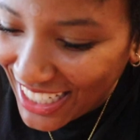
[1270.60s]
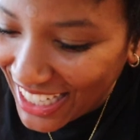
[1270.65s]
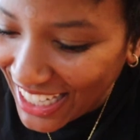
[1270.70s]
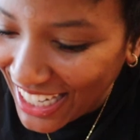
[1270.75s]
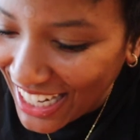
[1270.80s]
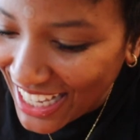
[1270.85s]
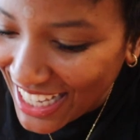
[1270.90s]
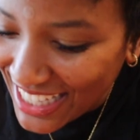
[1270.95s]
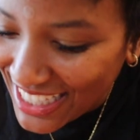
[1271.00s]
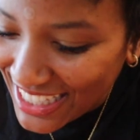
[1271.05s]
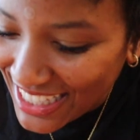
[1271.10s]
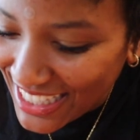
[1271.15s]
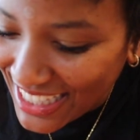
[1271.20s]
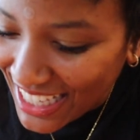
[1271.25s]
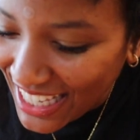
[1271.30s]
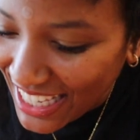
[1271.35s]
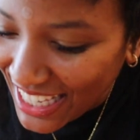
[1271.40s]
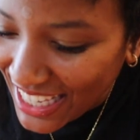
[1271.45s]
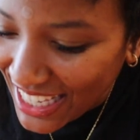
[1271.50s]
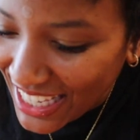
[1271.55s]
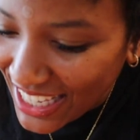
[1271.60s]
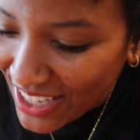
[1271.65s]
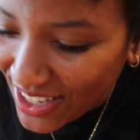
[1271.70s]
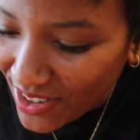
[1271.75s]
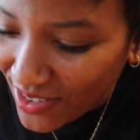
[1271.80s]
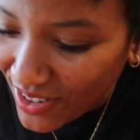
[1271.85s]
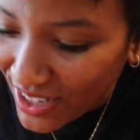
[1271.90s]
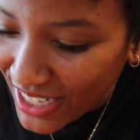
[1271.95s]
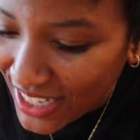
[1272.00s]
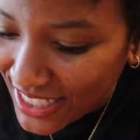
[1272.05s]
Let's see
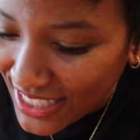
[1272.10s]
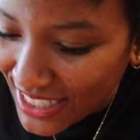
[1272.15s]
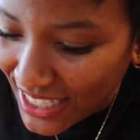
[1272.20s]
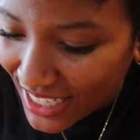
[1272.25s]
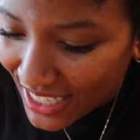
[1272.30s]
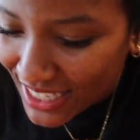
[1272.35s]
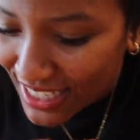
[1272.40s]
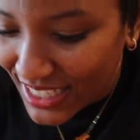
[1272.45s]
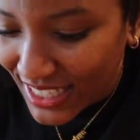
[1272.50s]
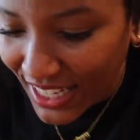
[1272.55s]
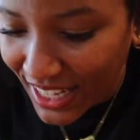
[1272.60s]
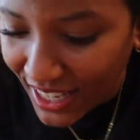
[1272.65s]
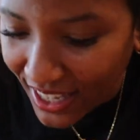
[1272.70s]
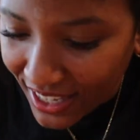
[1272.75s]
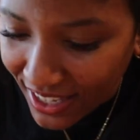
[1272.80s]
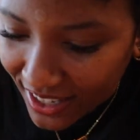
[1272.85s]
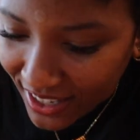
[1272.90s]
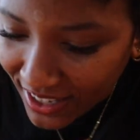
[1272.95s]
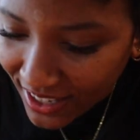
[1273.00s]
what it tastes like.